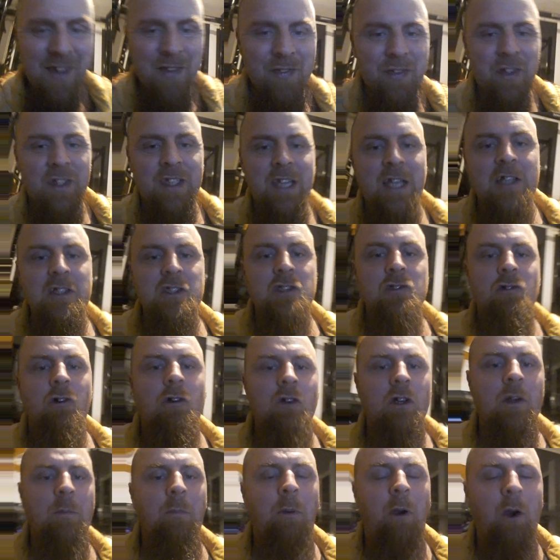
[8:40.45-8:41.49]
The Get
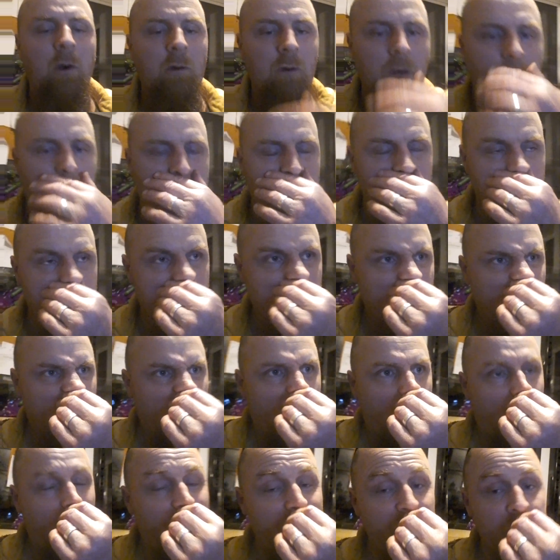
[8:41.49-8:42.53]
Stronger program.
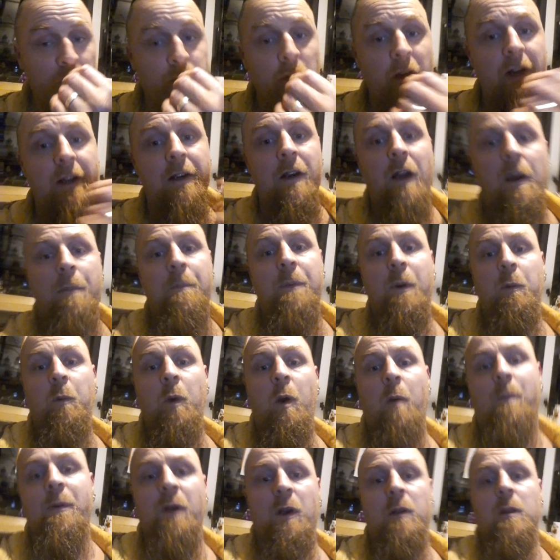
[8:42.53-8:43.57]
When it's written up, it
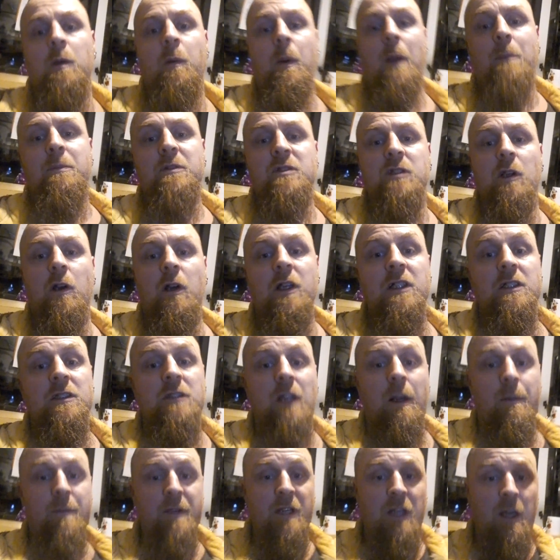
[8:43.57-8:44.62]
will be on the website
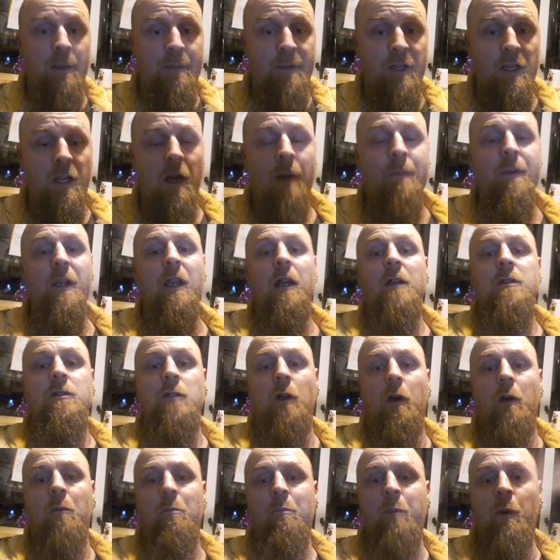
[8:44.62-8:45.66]

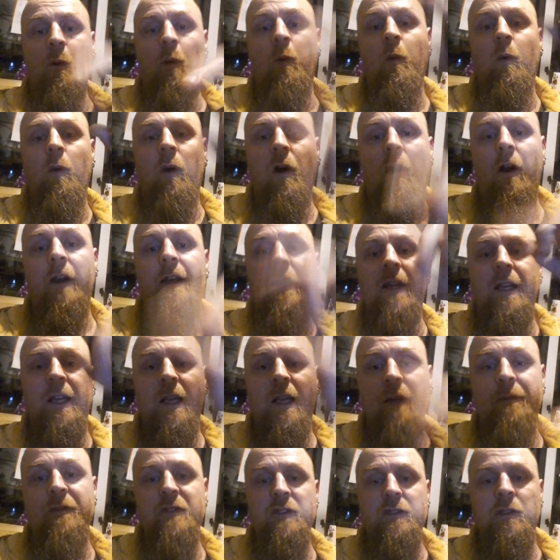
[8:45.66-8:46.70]

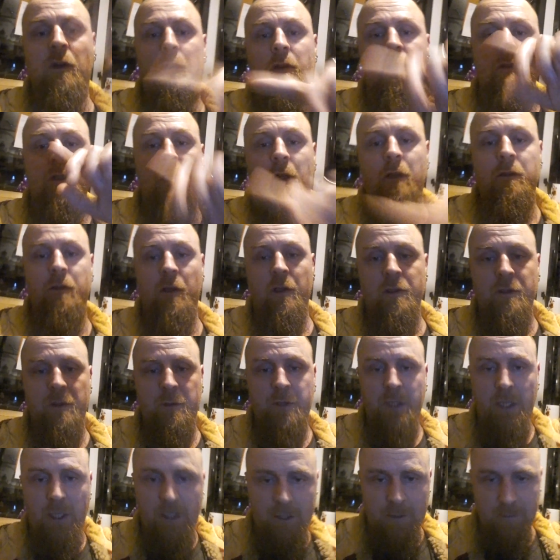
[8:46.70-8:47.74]

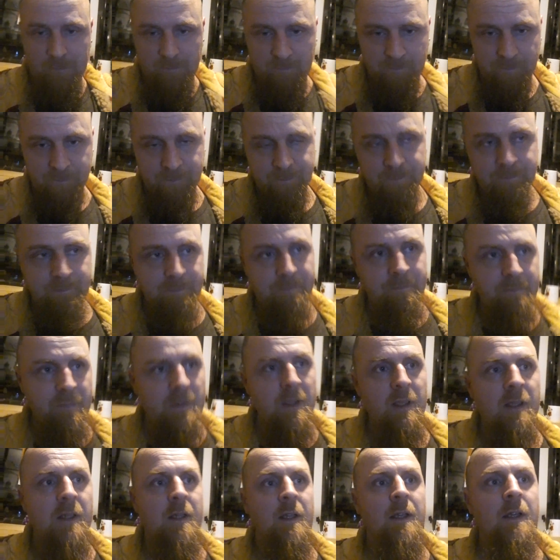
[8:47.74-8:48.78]
www.paulheidlifts.co.uk.
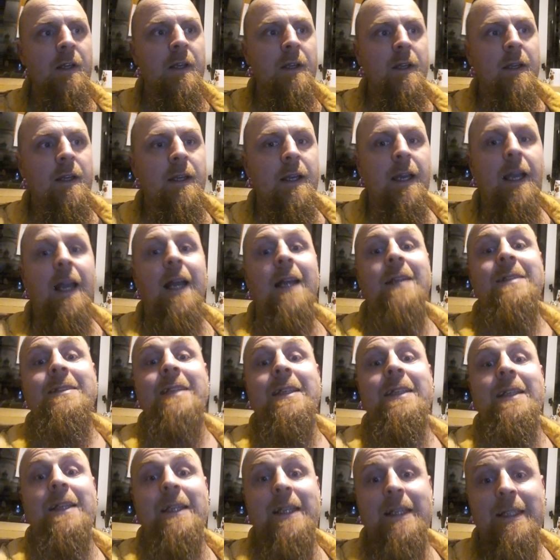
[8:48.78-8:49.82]
As
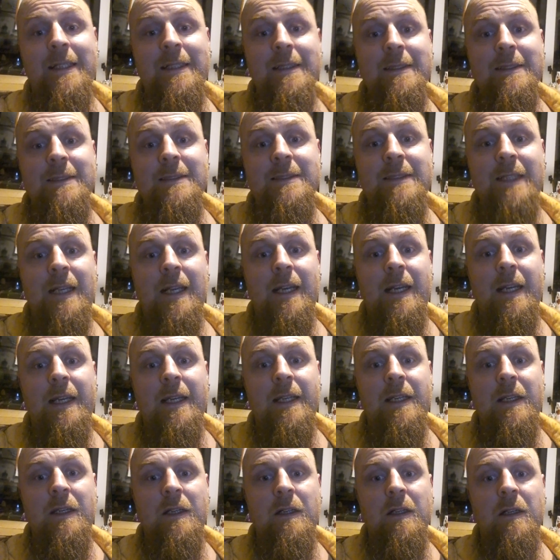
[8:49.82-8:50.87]
it is
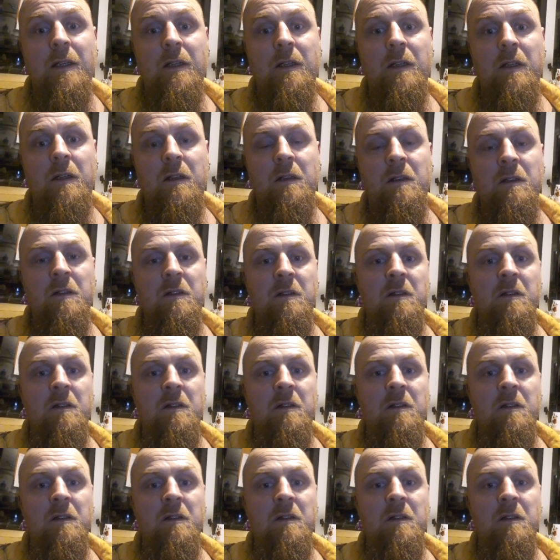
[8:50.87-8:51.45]
a